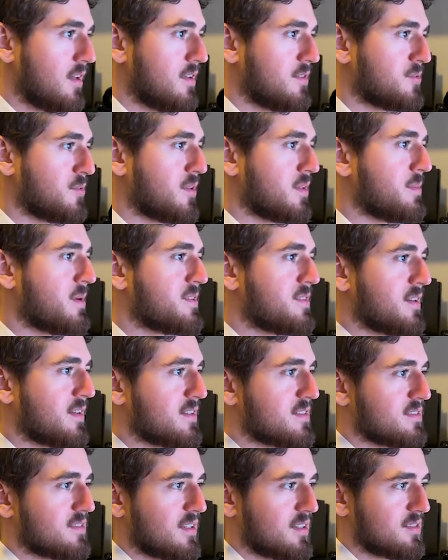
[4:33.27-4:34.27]
So they might think
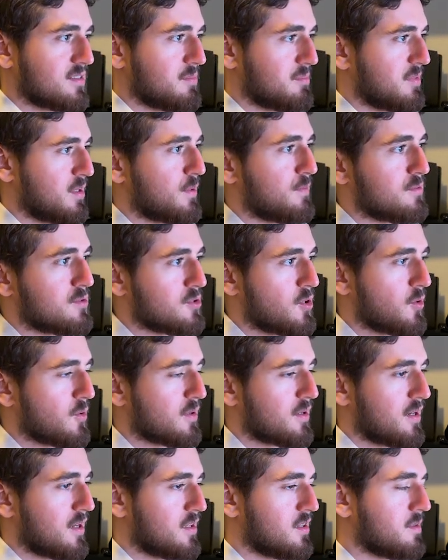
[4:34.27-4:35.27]
it's like some kind of
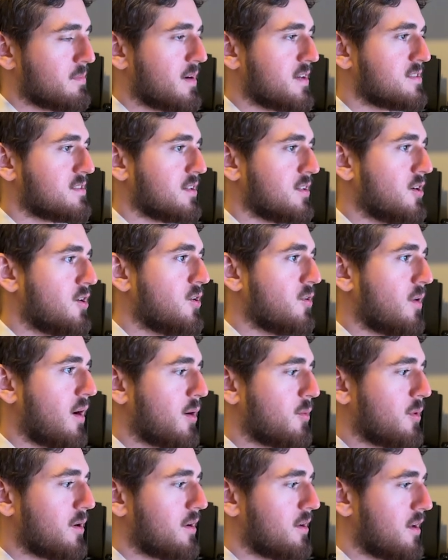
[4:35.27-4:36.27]
joke, and they might say, oh, I
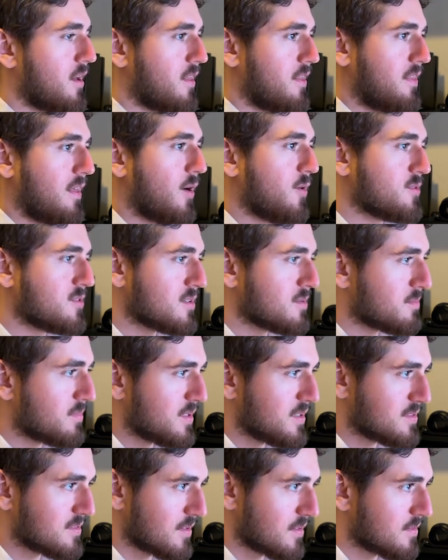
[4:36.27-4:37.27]
want 1,000
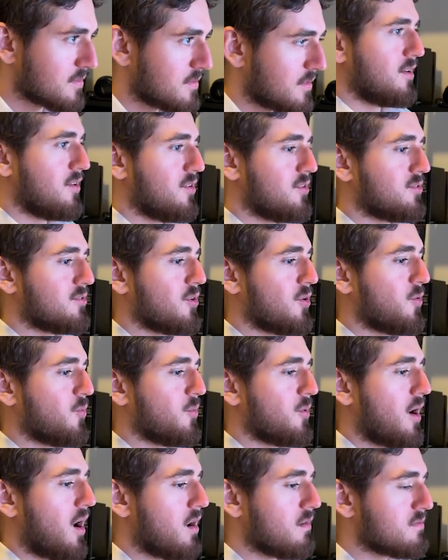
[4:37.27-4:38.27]
pizzas.
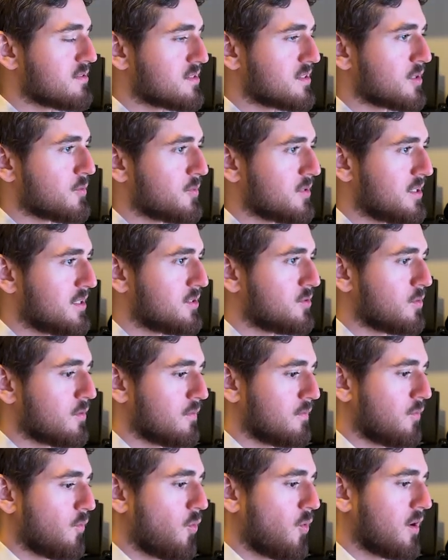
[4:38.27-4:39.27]
So obviously we need to
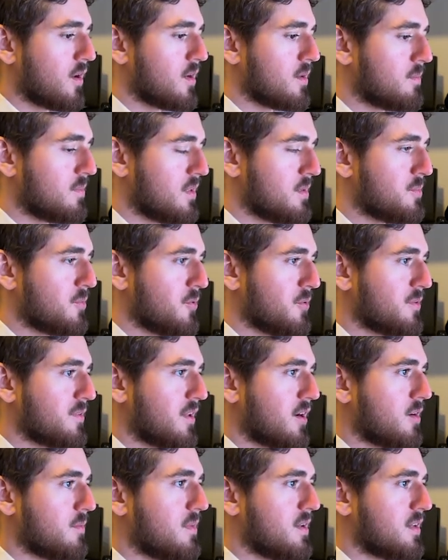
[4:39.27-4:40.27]
avoid people
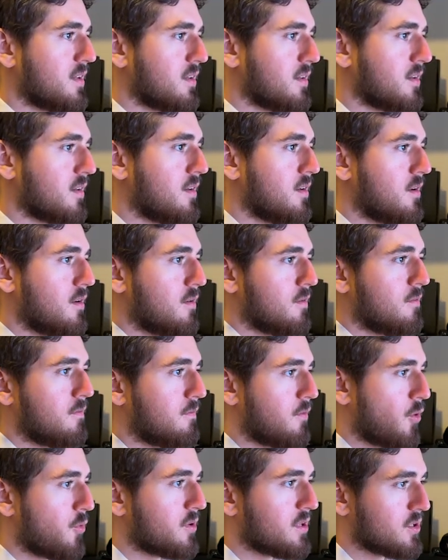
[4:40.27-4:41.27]
that are making
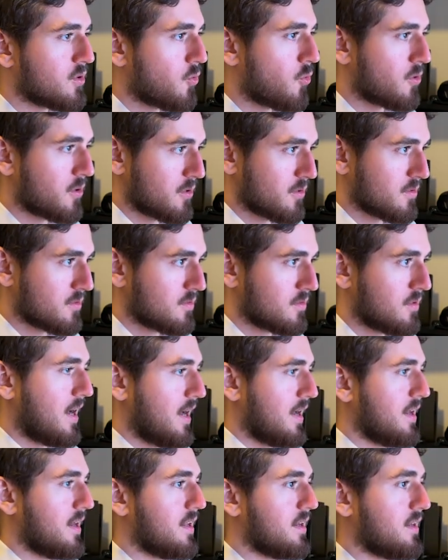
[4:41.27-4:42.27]
phony orders.
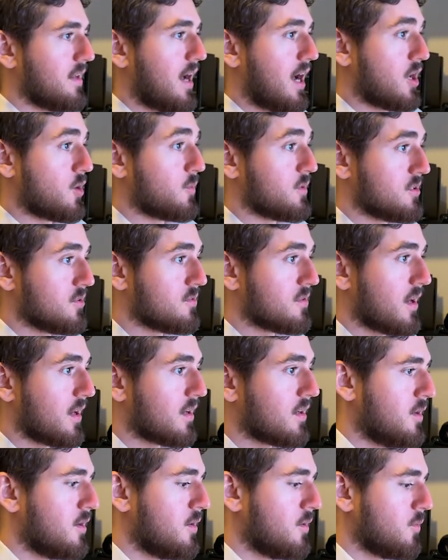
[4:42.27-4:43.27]
And how do we do
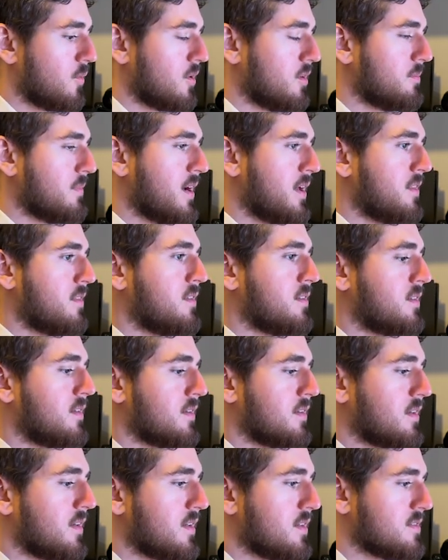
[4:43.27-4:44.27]
that? Well, my
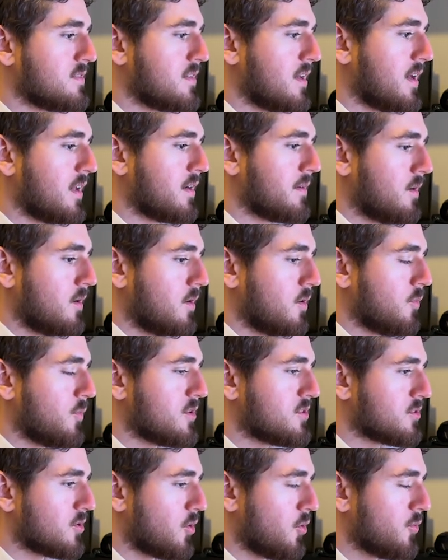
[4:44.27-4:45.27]
thinking is that we
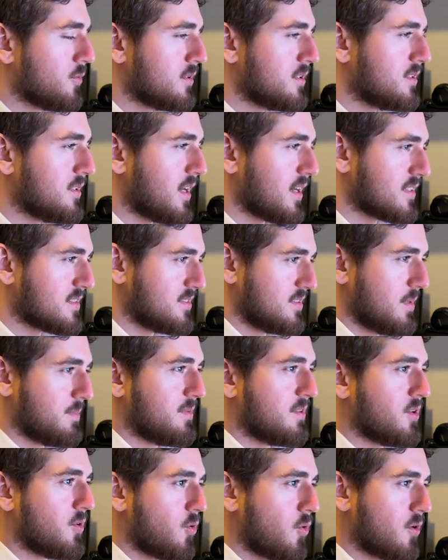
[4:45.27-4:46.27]
should only
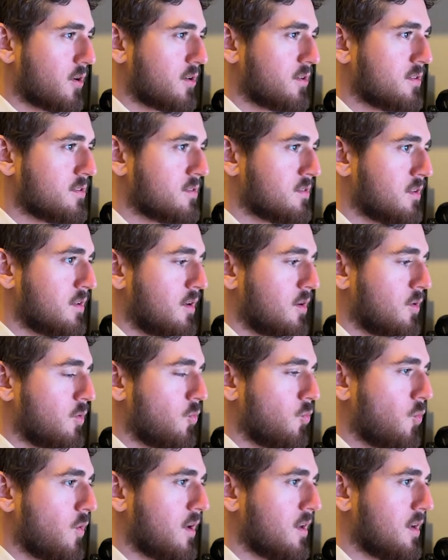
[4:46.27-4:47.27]
accept the orders
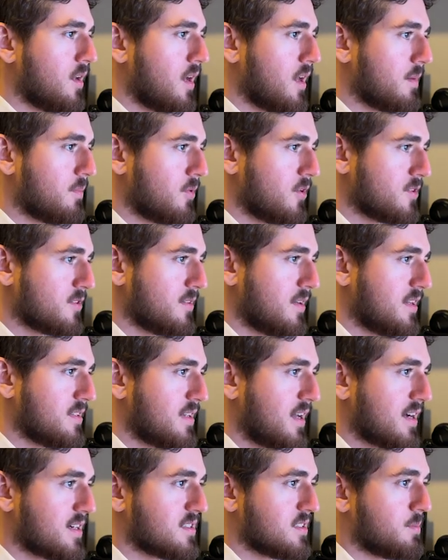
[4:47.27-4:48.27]
when a person has
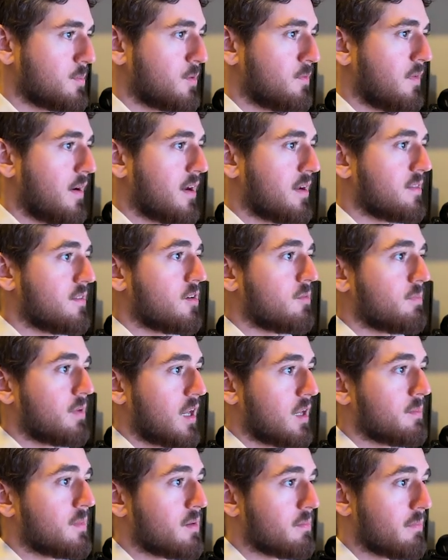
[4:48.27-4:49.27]
actually provided their
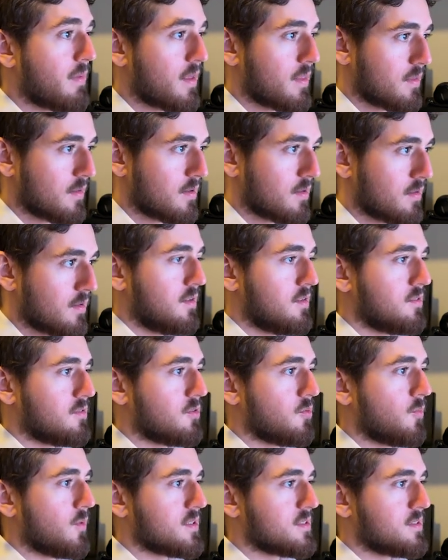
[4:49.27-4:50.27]
payment method.
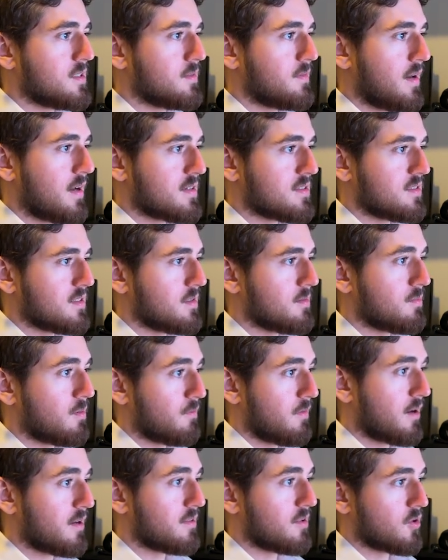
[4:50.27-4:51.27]
So once they've actually
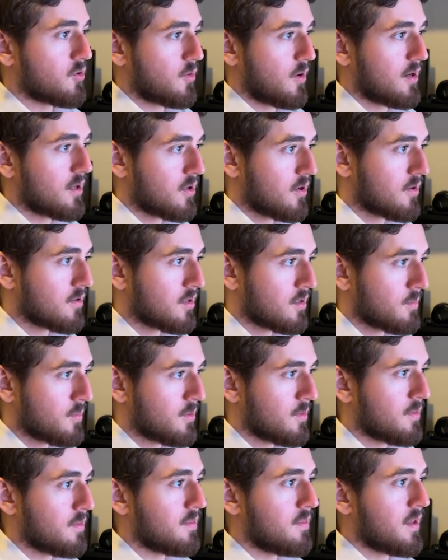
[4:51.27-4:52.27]
provided their credit card
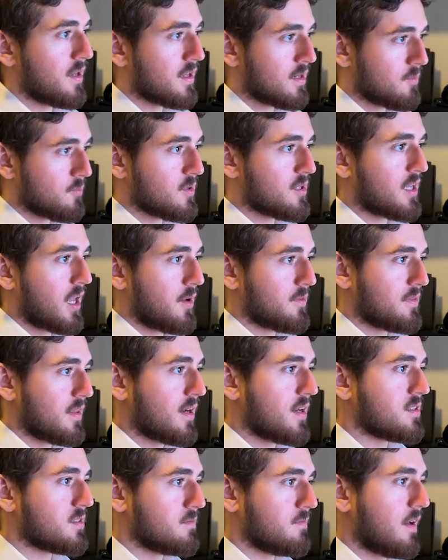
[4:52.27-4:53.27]
number, then we count
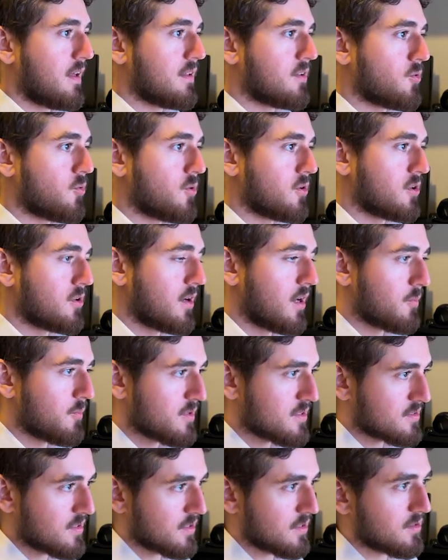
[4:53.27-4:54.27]
that as a valid order and we
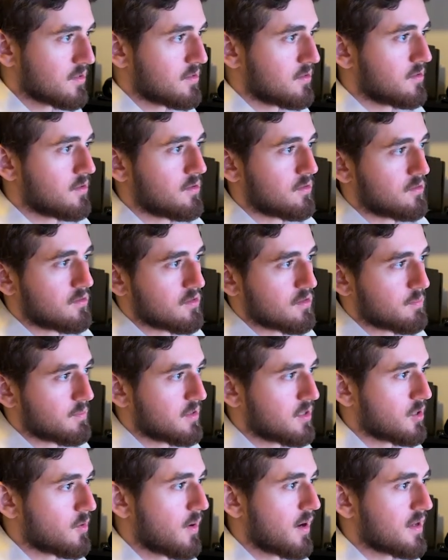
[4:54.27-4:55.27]
send it to the
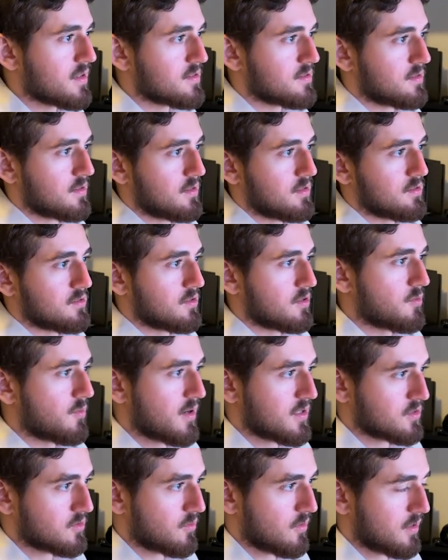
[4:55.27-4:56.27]
POS and to the
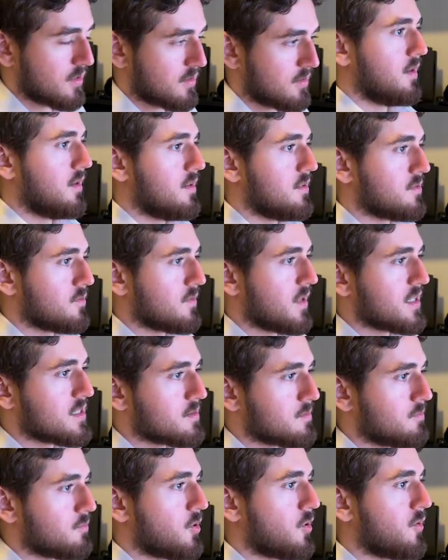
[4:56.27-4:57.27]
restaurant. So
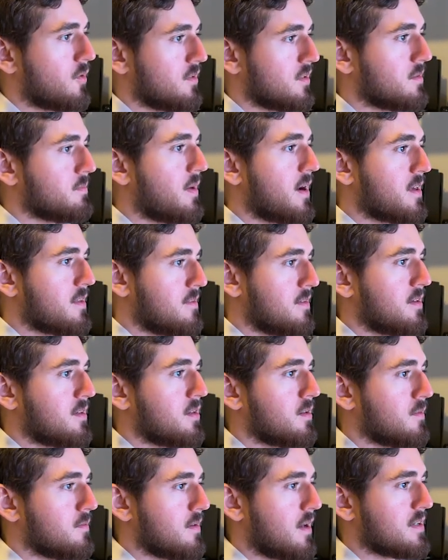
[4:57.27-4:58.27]
that's currently my
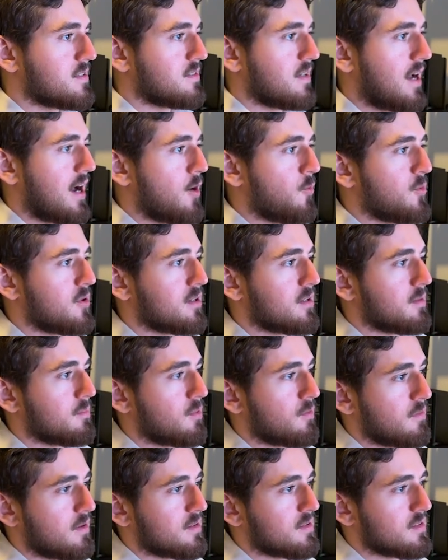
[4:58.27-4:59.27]
thinking as to how we can
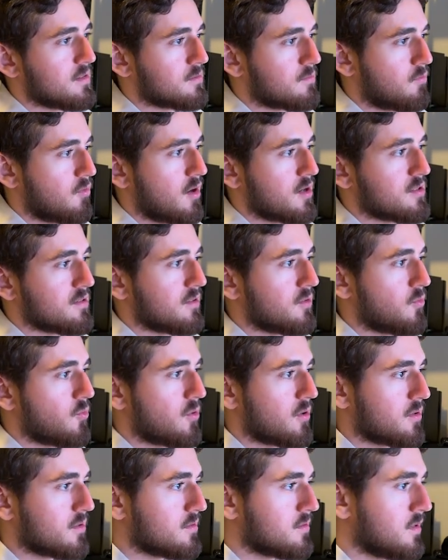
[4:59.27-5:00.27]
prevent these fraudulent
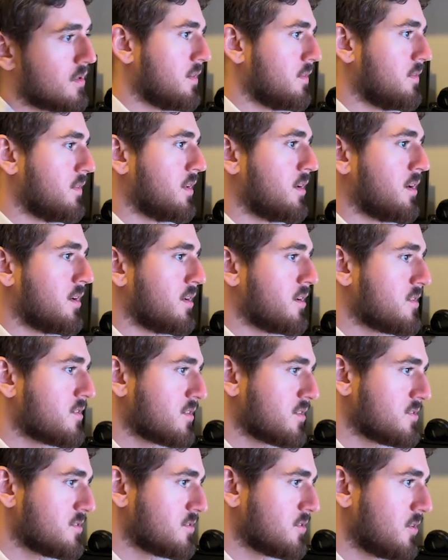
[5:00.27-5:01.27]
orders. Then another
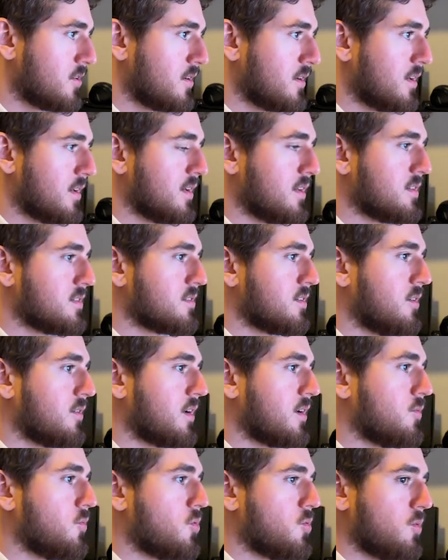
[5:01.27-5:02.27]
concern is,
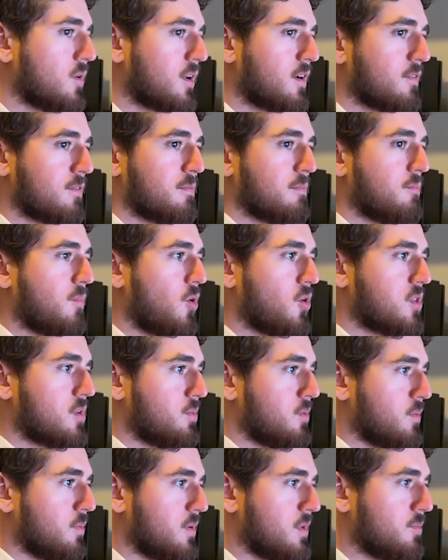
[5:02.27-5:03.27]
okay, well, what if
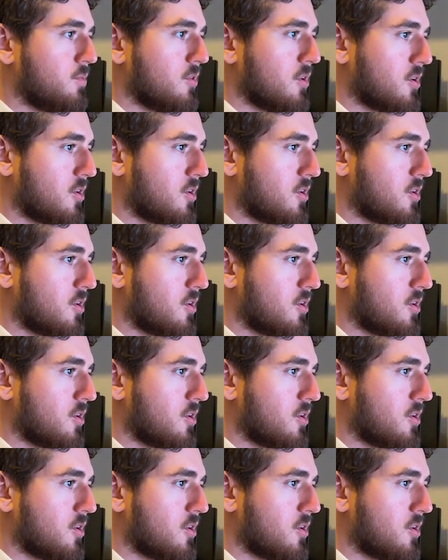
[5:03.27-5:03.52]
multiple people are